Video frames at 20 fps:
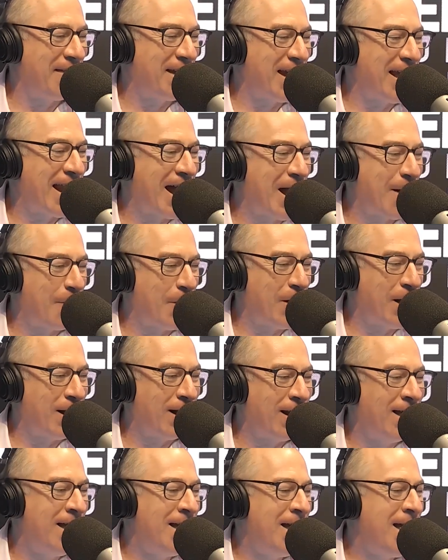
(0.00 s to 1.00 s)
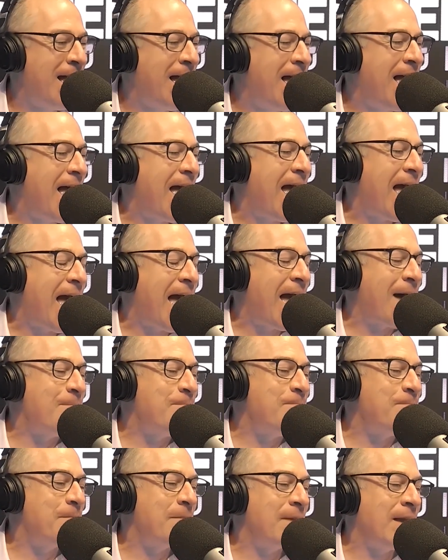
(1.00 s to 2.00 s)
and the NRL.
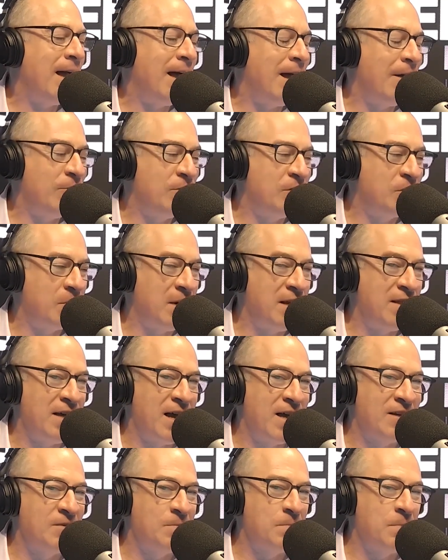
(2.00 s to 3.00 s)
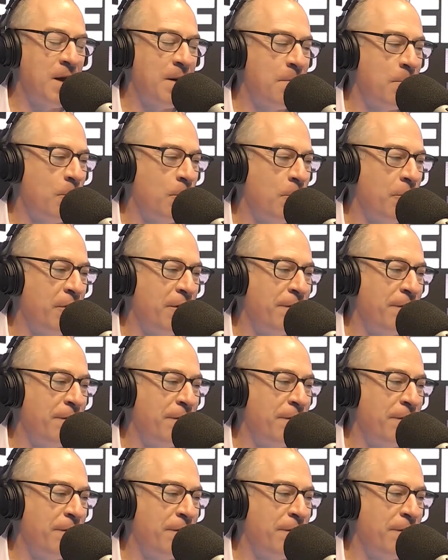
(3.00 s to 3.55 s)
120,000 people,